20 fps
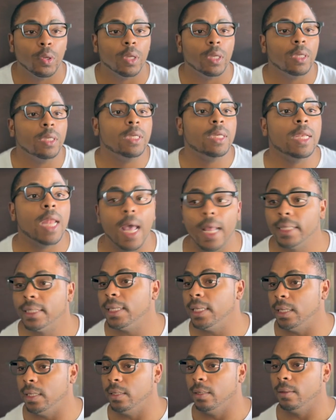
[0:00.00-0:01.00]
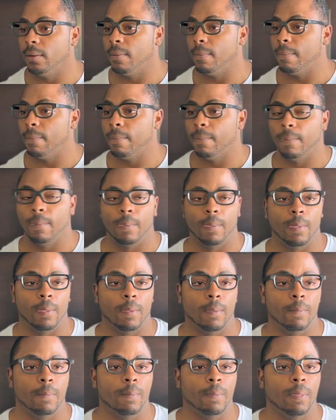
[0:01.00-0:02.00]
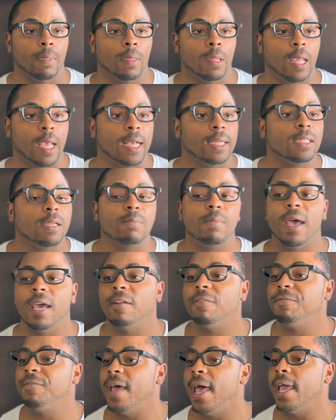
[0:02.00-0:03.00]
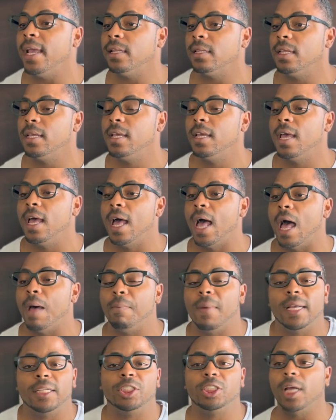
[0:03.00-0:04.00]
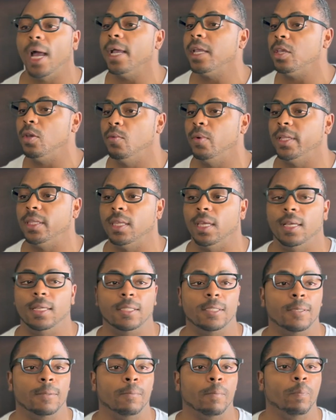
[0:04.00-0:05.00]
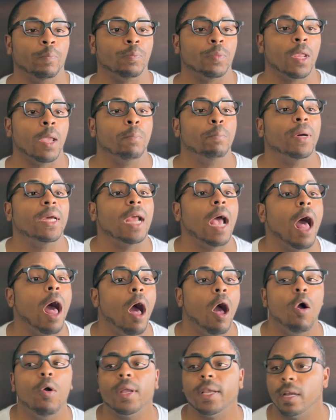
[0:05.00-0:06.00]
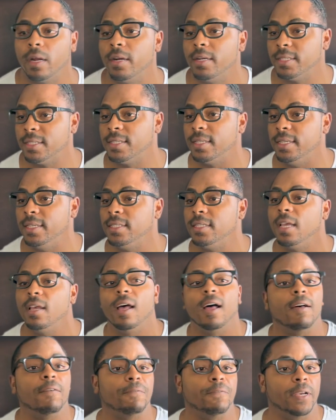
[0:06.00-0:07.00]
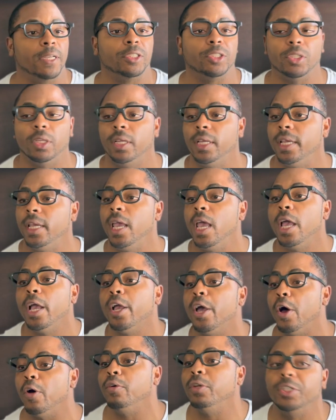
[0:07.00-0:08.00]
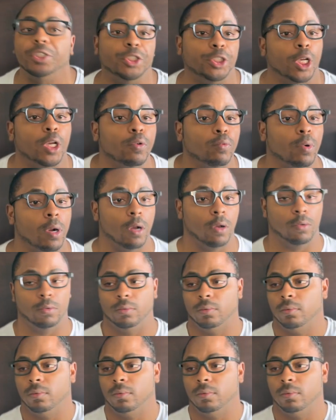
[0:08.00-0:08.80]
nothing. As a matter of fact, I might shock you with this, but all currencies eventually go to zero.